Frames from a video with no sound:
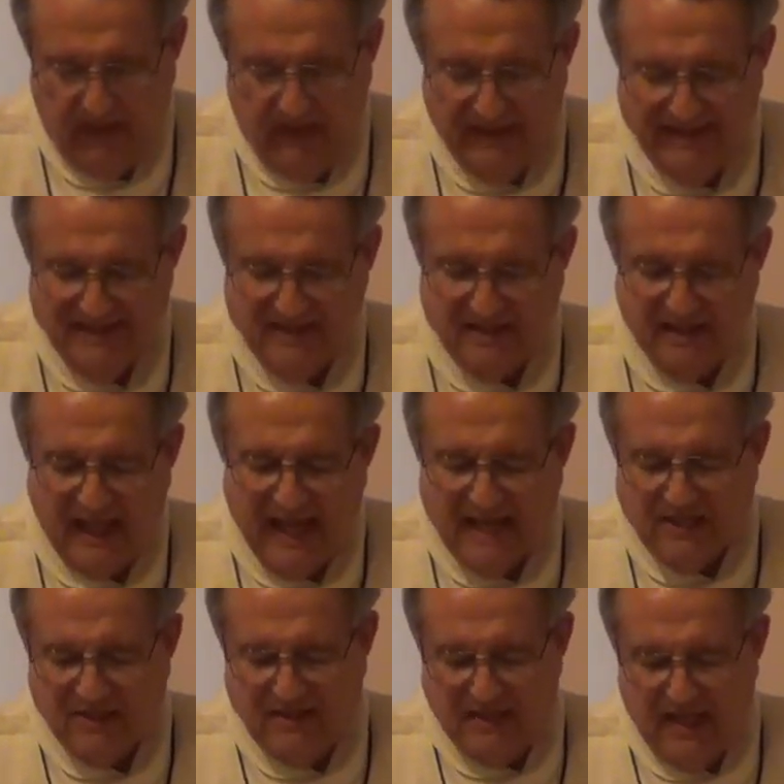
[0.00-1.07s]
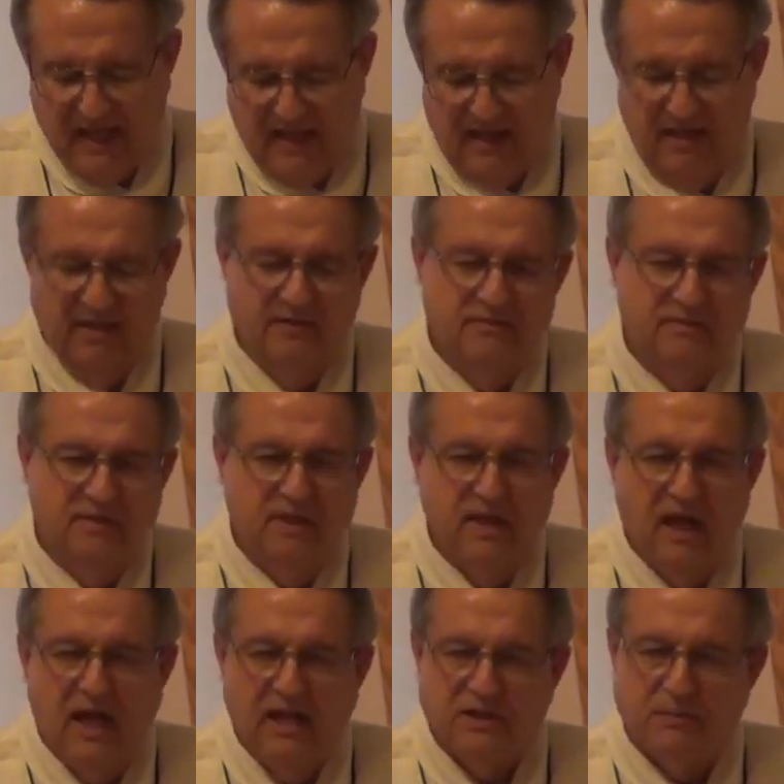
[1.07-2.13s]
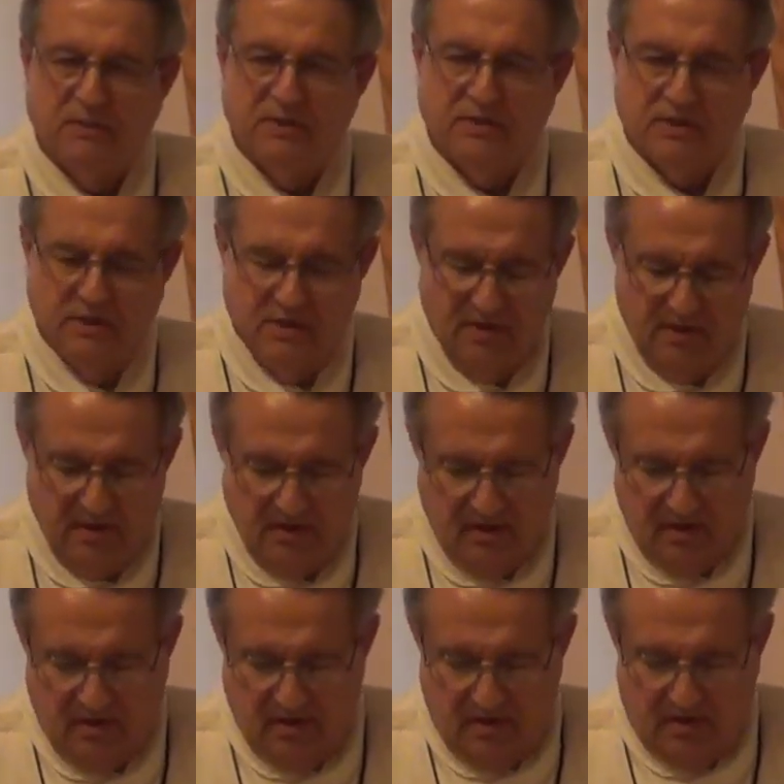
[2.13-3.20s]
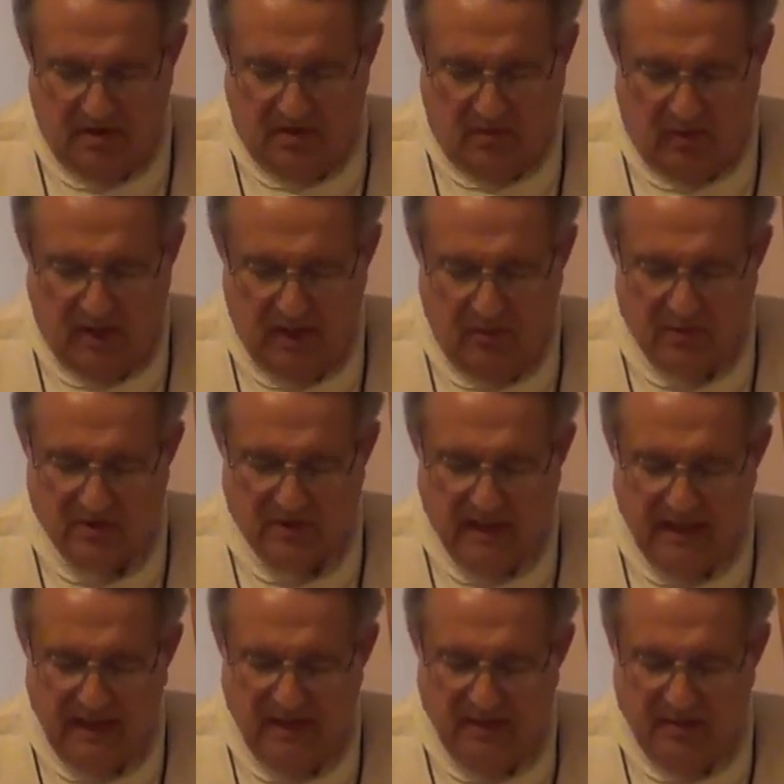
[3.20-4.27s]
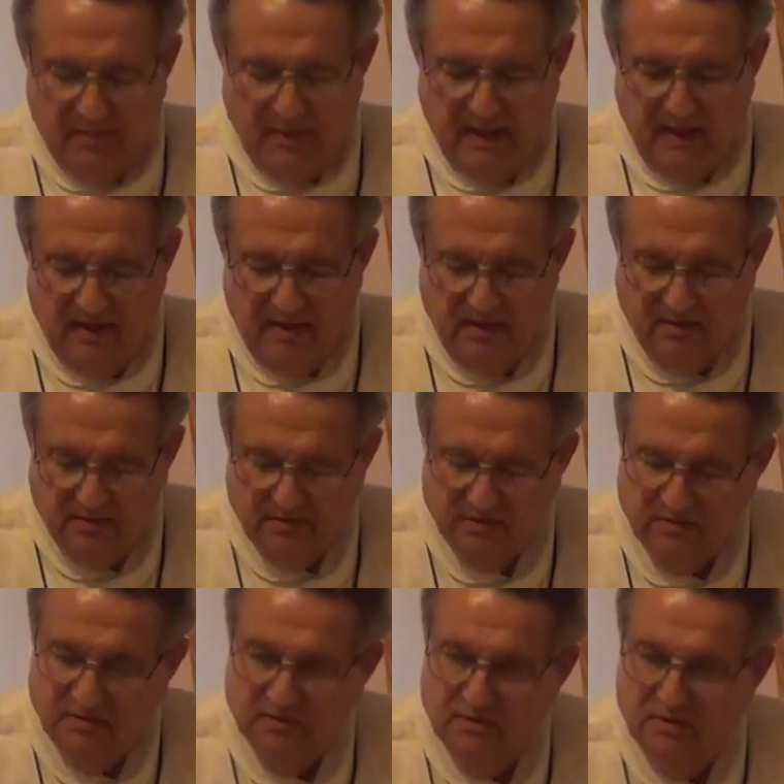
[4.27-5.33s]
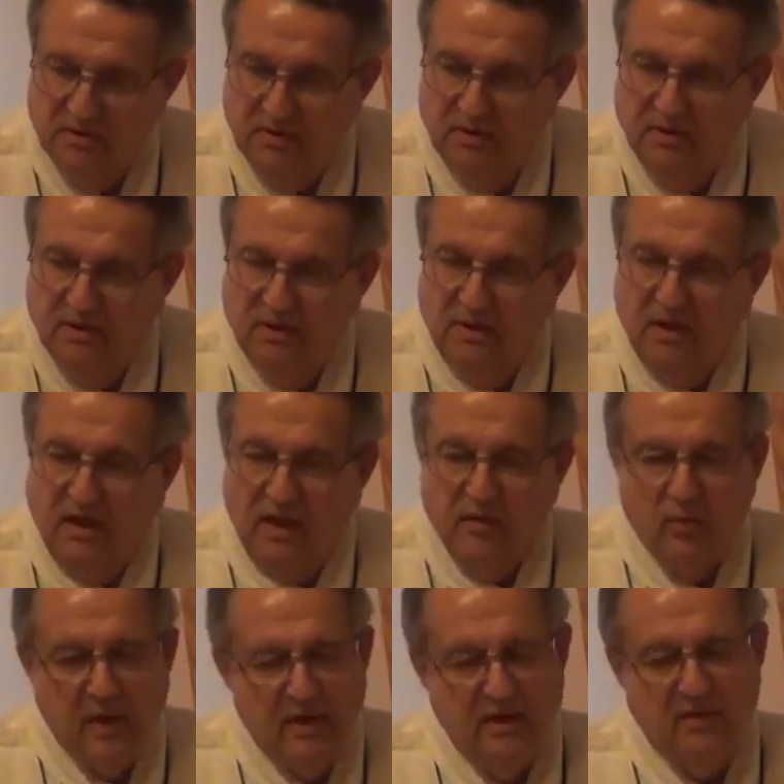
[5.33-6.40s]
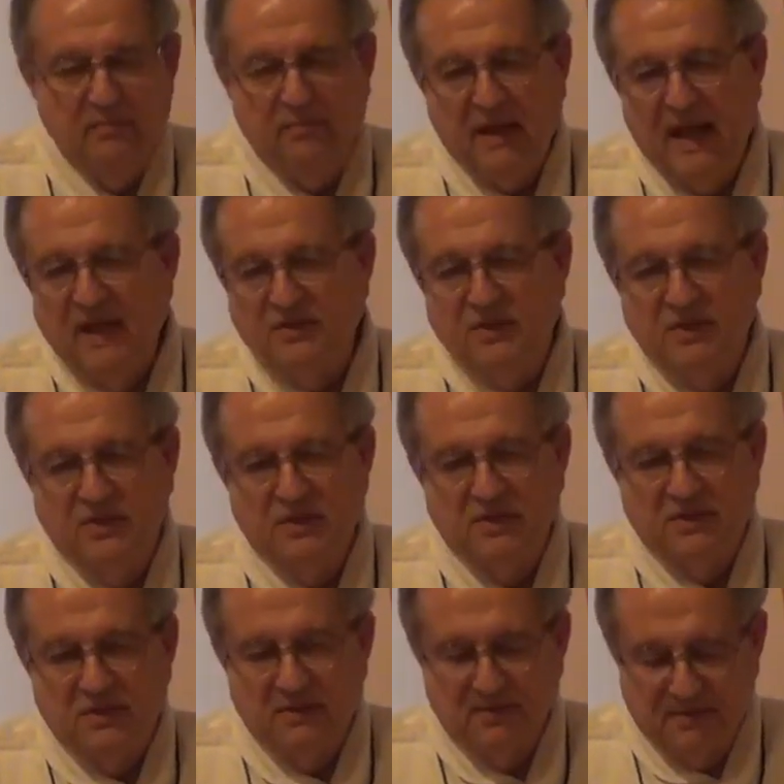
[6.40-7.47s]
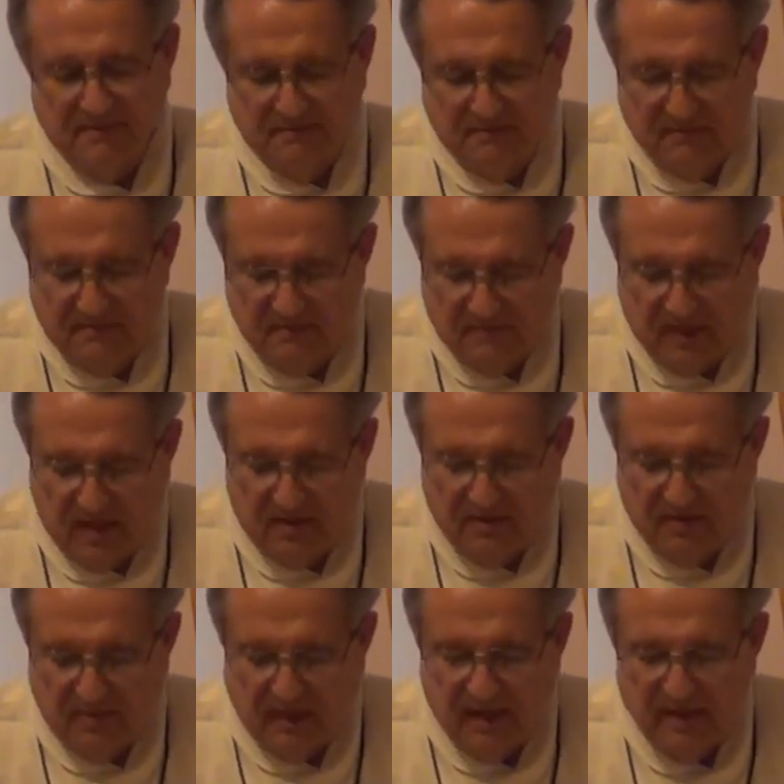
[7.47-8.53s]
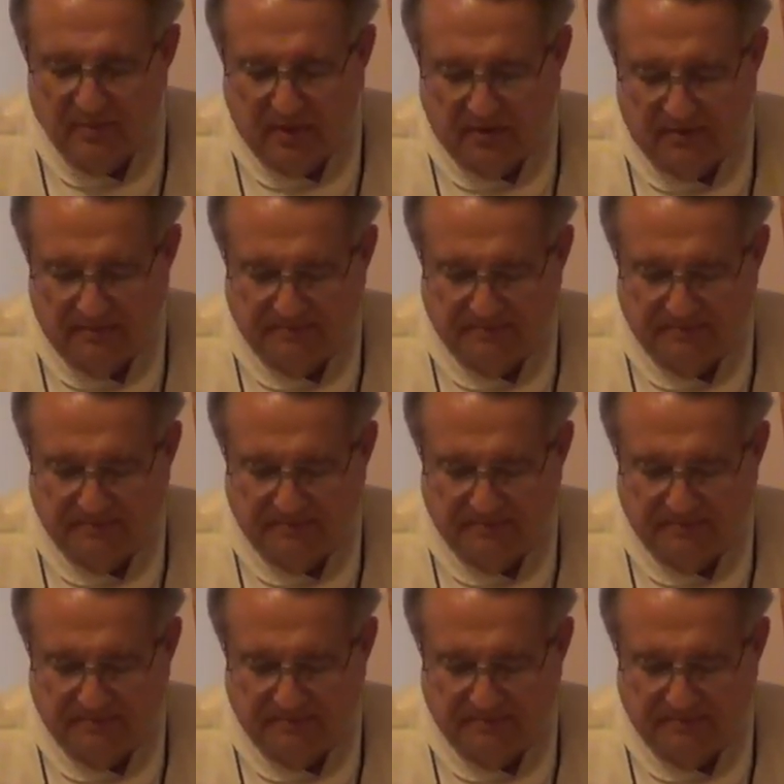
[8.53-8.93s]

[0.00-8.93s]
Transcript: in his last day in hospice, while he was laying in the bed, I read him passages out of the Bible